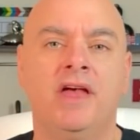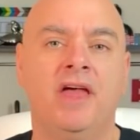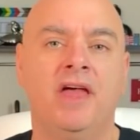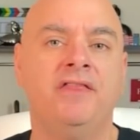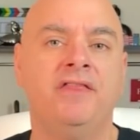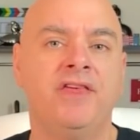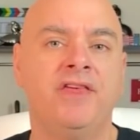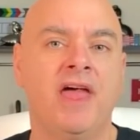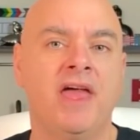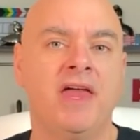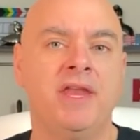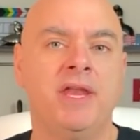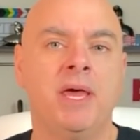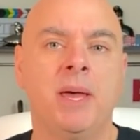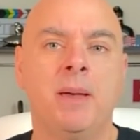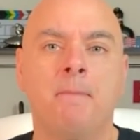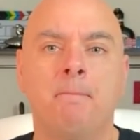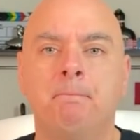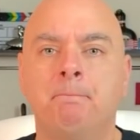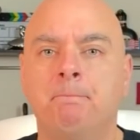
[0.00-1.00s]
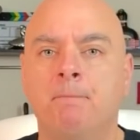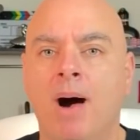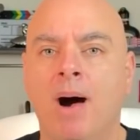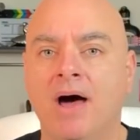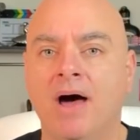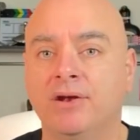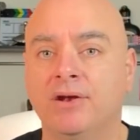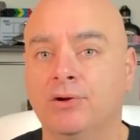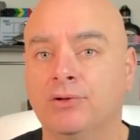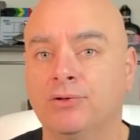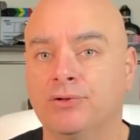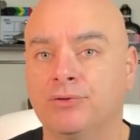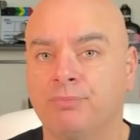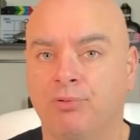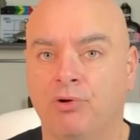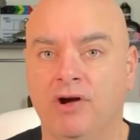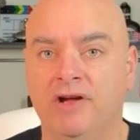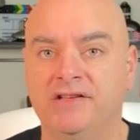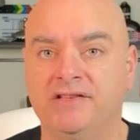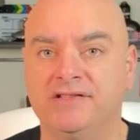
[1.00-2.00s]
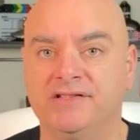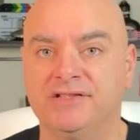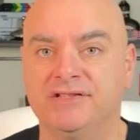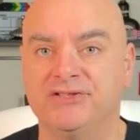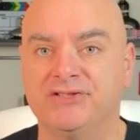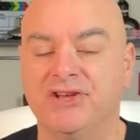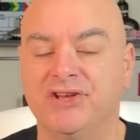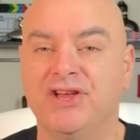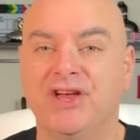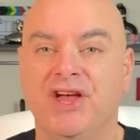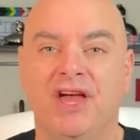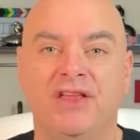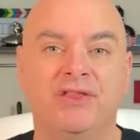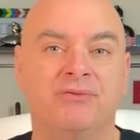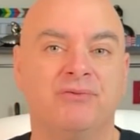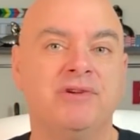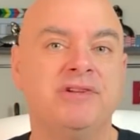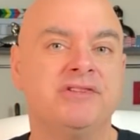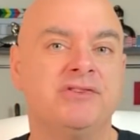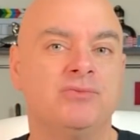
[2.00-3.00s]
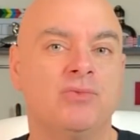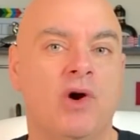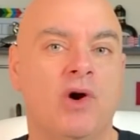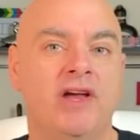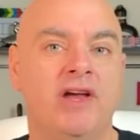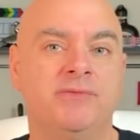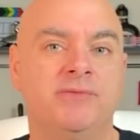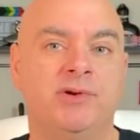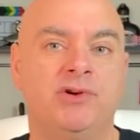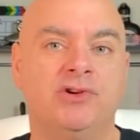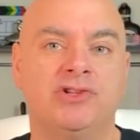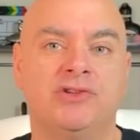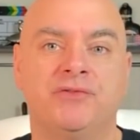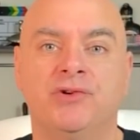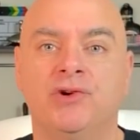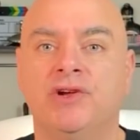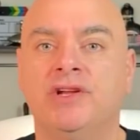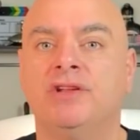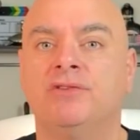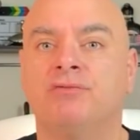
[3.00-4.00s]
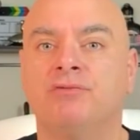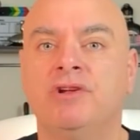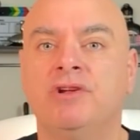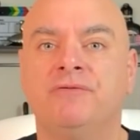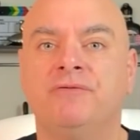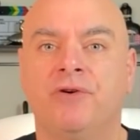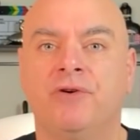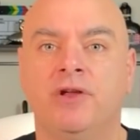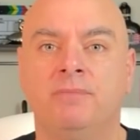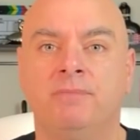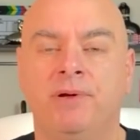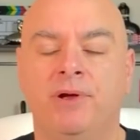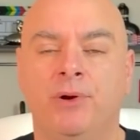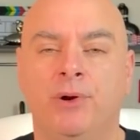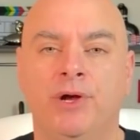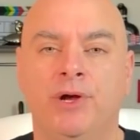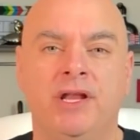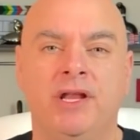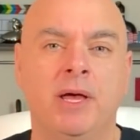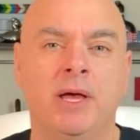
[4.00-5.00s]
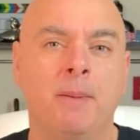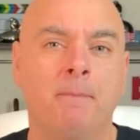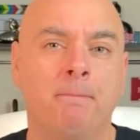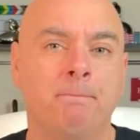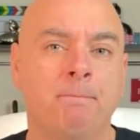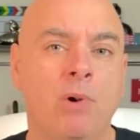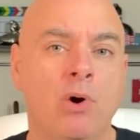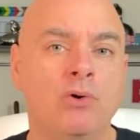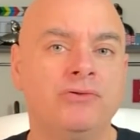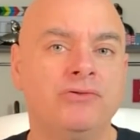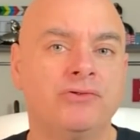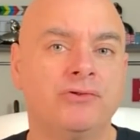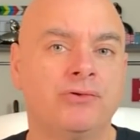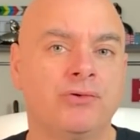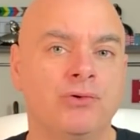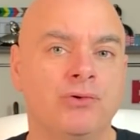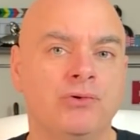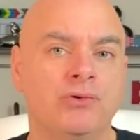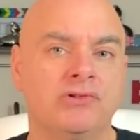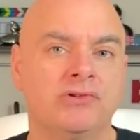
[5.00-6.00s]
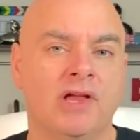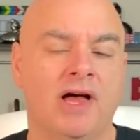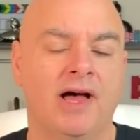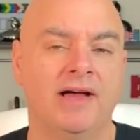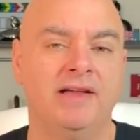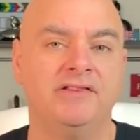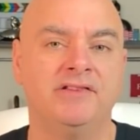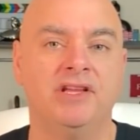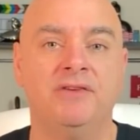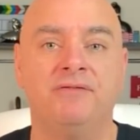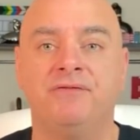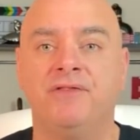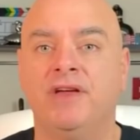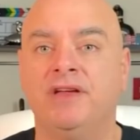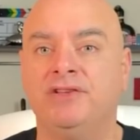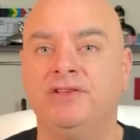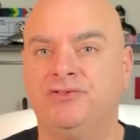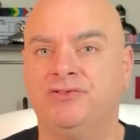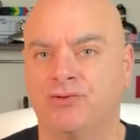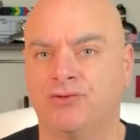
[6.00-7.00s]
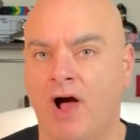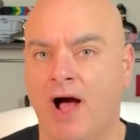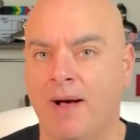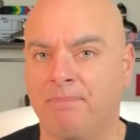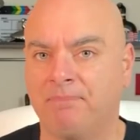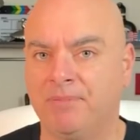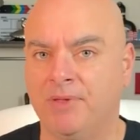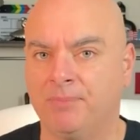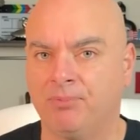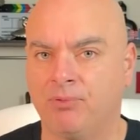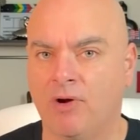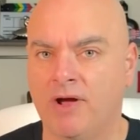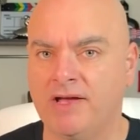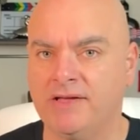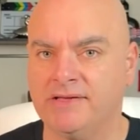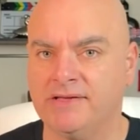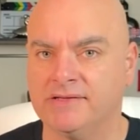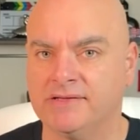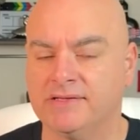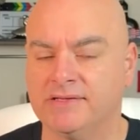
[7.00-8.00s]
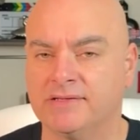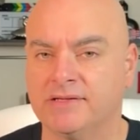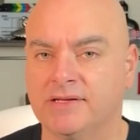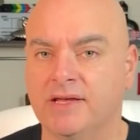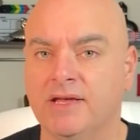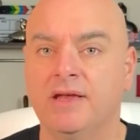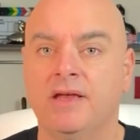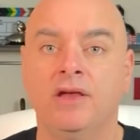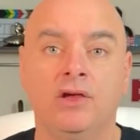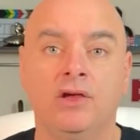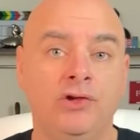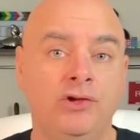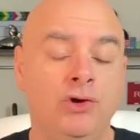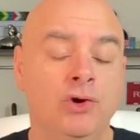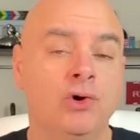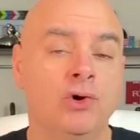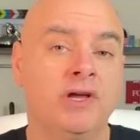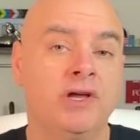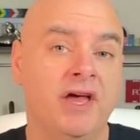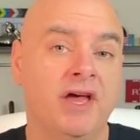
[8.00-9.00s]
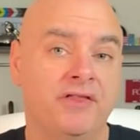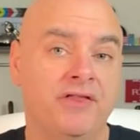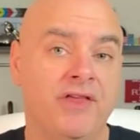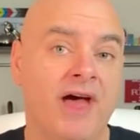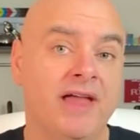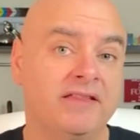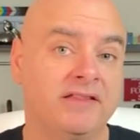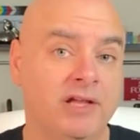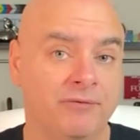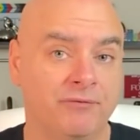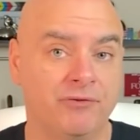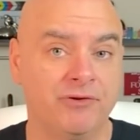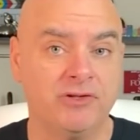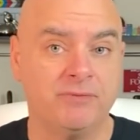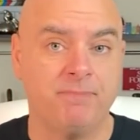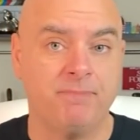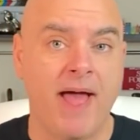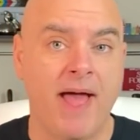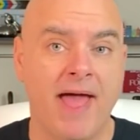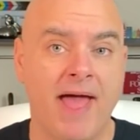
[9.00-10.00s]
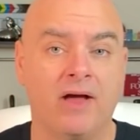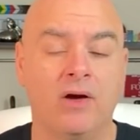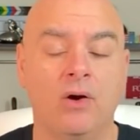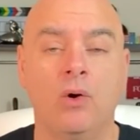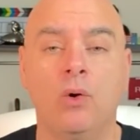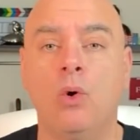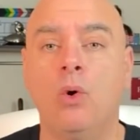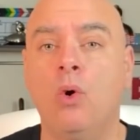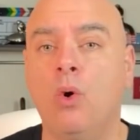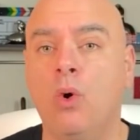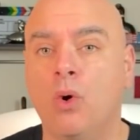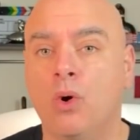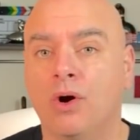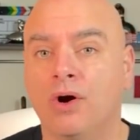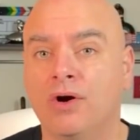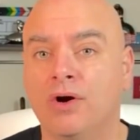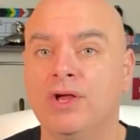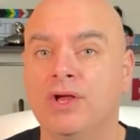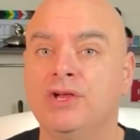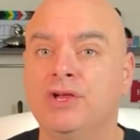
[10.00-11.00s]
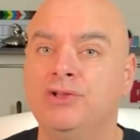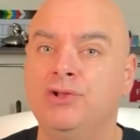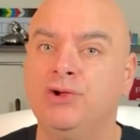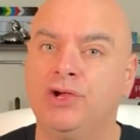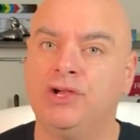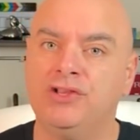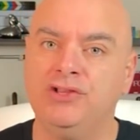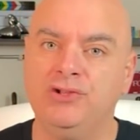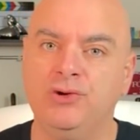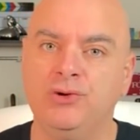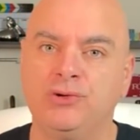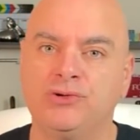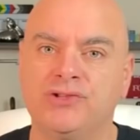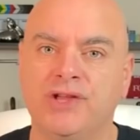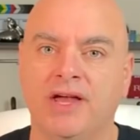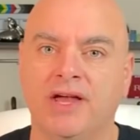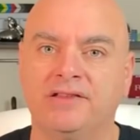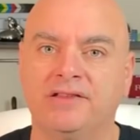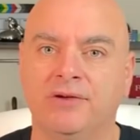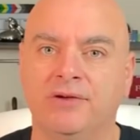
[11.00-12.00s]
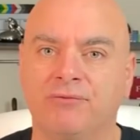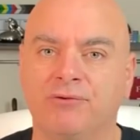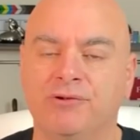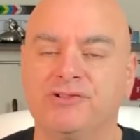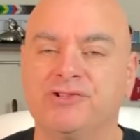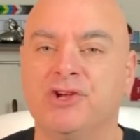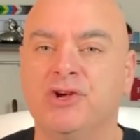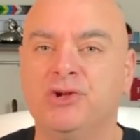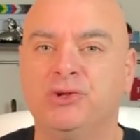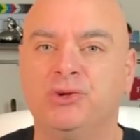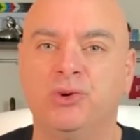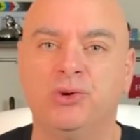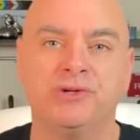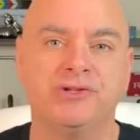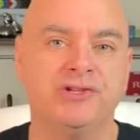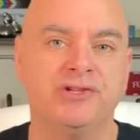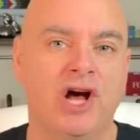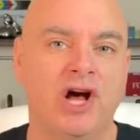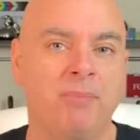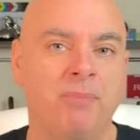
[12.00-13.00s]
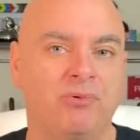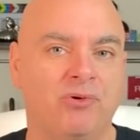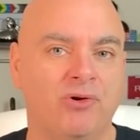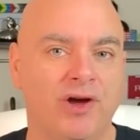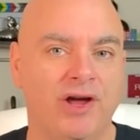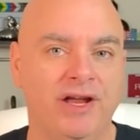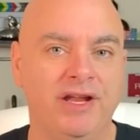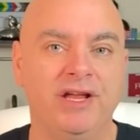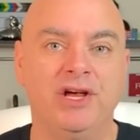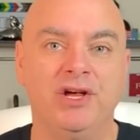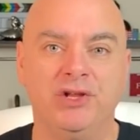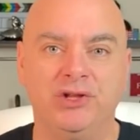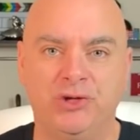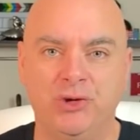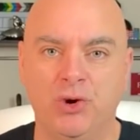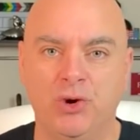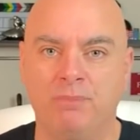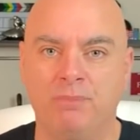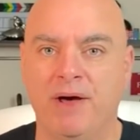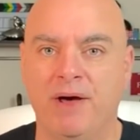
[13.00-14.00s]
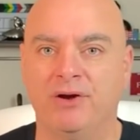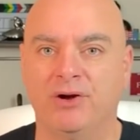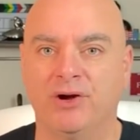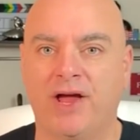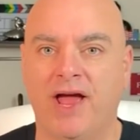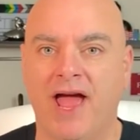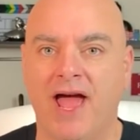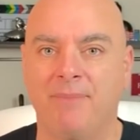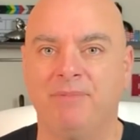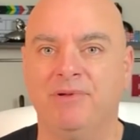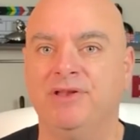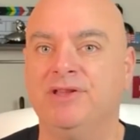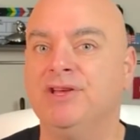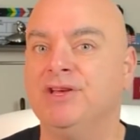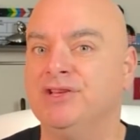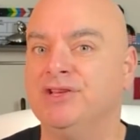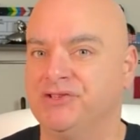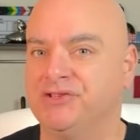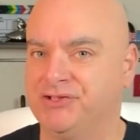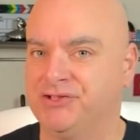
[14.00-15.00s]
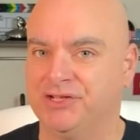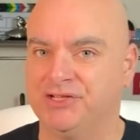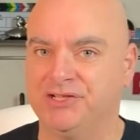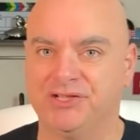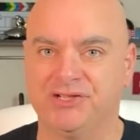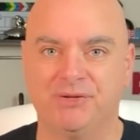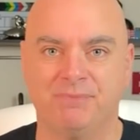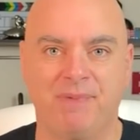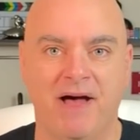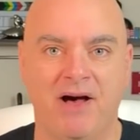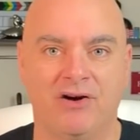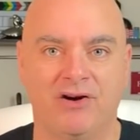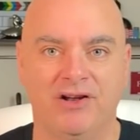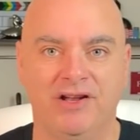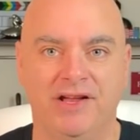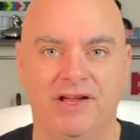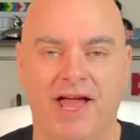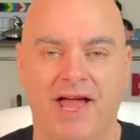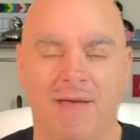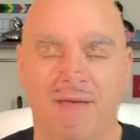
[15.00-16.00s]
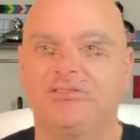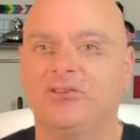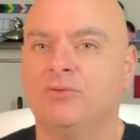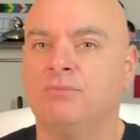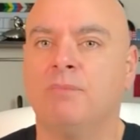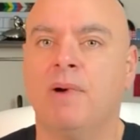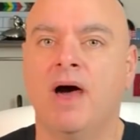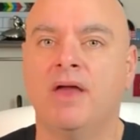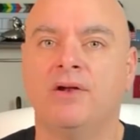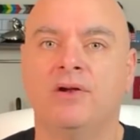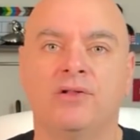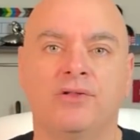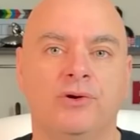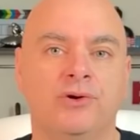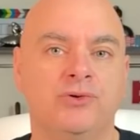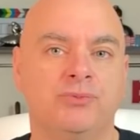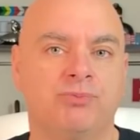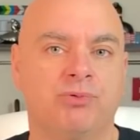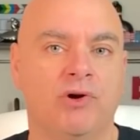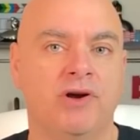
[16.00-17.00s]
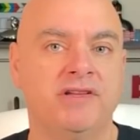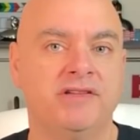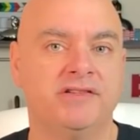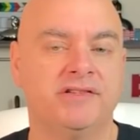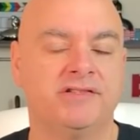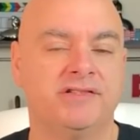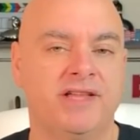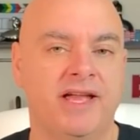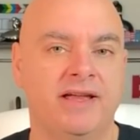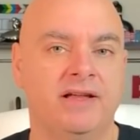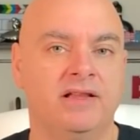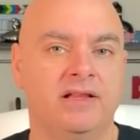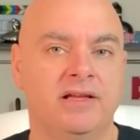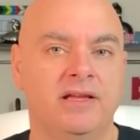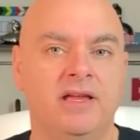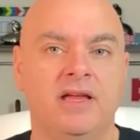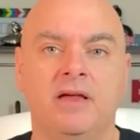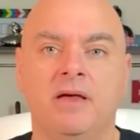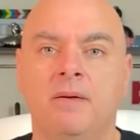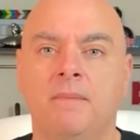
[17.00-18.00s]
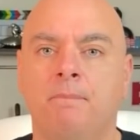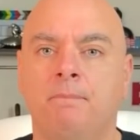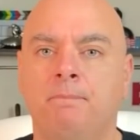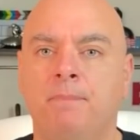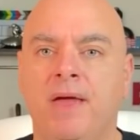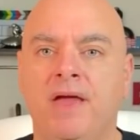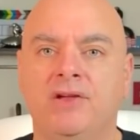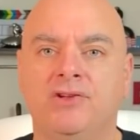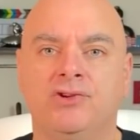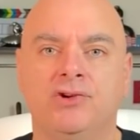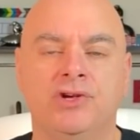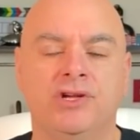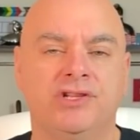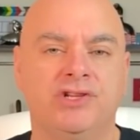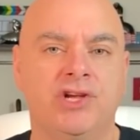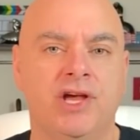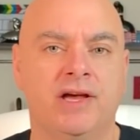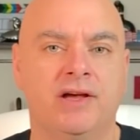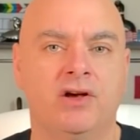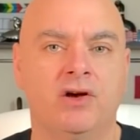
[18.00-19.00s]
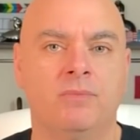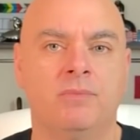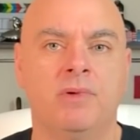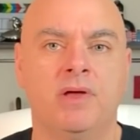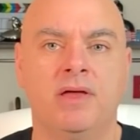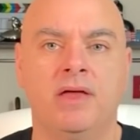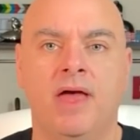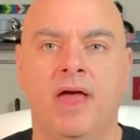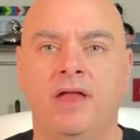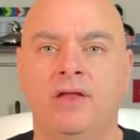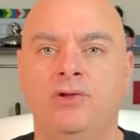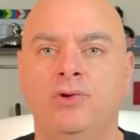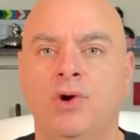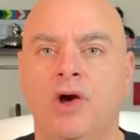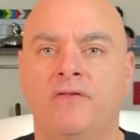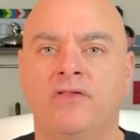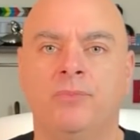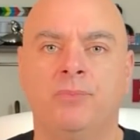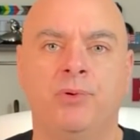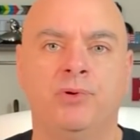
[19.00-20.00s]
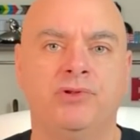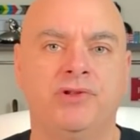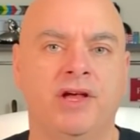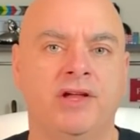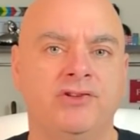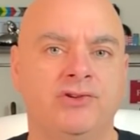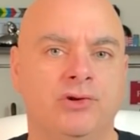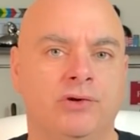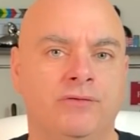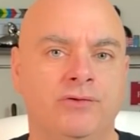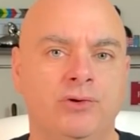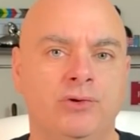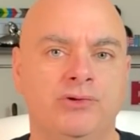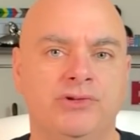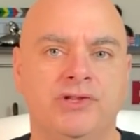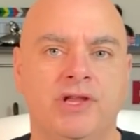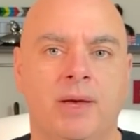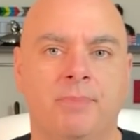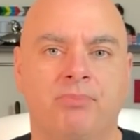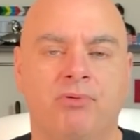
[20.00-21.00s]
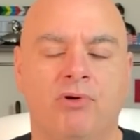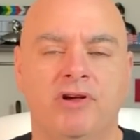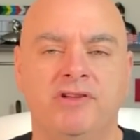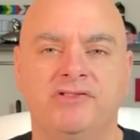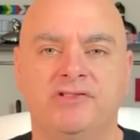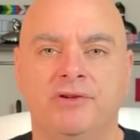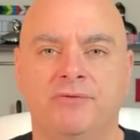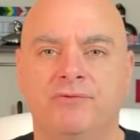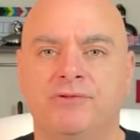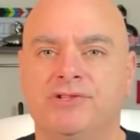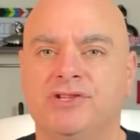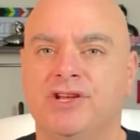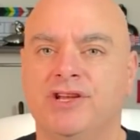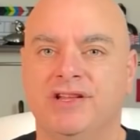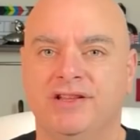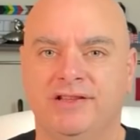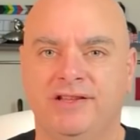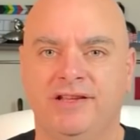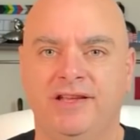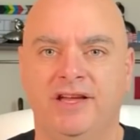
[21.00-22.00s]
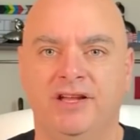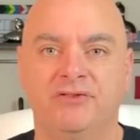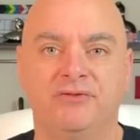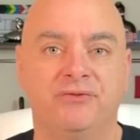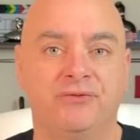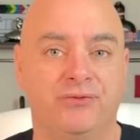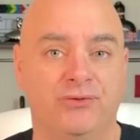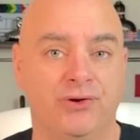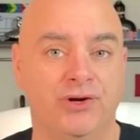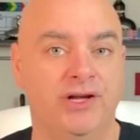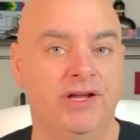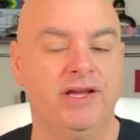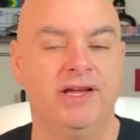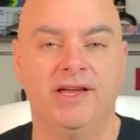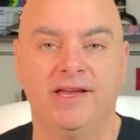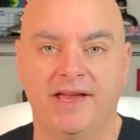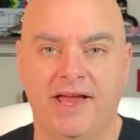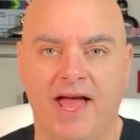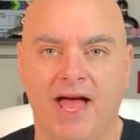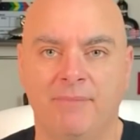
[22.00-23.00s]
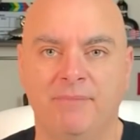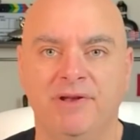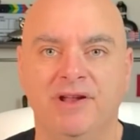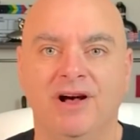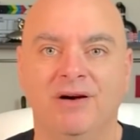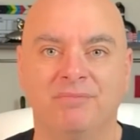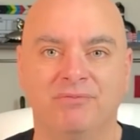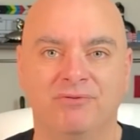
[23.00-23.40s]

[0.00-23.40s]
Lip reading: And then monitor the prices. And the reason why is because if you're in a refund period, most cruise lines, if they drop the prices, you'll get that difference back. Or you can use that difference towards an upgrade to a better cabin, such as a balcony cabin. So monitor those prices daily, make sure you check them, and you have the potential of using that price difference to get a free cabin